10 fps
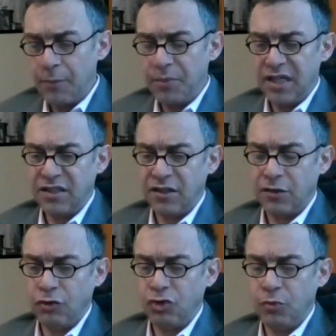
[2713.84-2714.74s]
campaigns
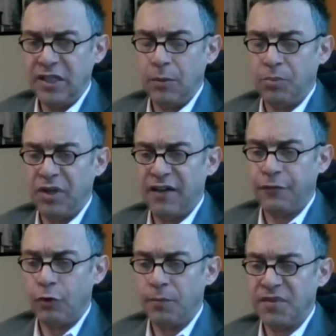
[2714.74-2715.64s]
on social media
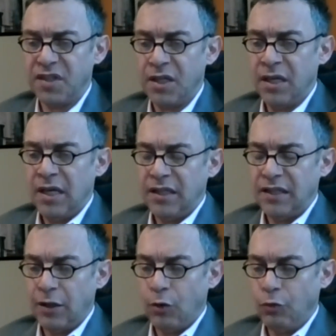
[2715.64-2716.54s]
platforms,
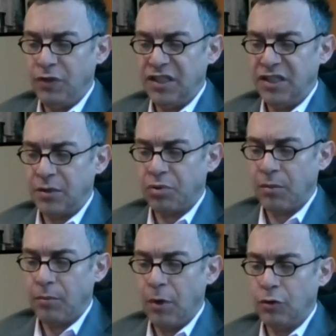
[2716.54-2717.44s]
not only to
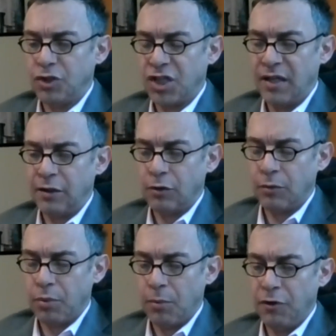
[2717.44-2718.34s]
promote China
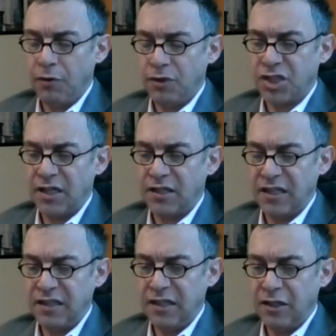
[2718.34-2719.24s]
or promote
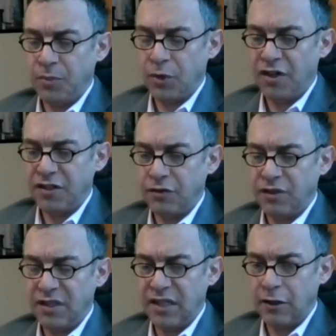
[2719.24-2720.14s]
China's ideals, but
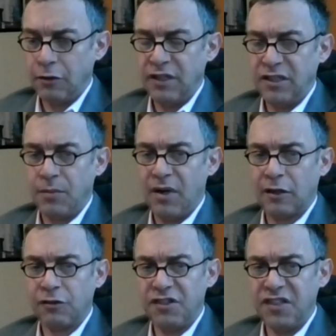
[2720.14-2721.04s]
also to denigrate
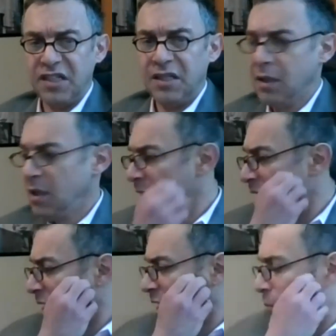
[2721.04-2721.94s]
democracy.
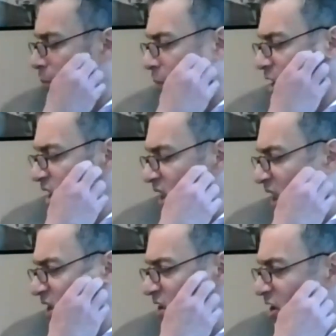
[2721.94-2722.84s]
But
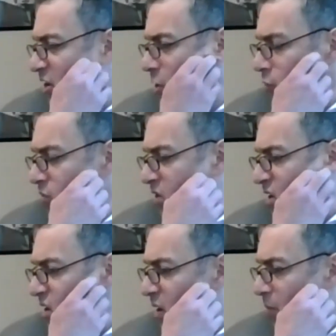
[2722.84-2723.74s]
it has done so
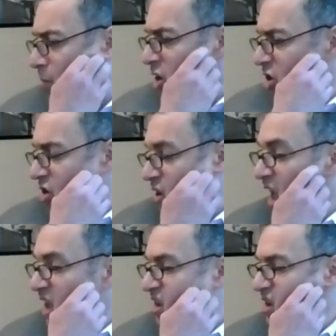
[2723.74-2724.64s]
much
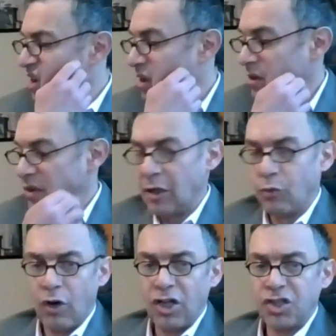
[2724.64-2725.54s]
less
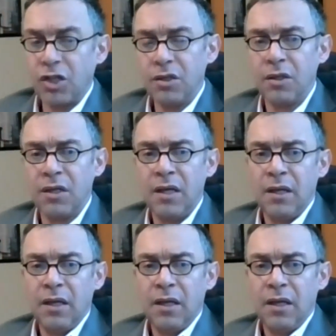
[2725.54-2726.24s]
than Russia.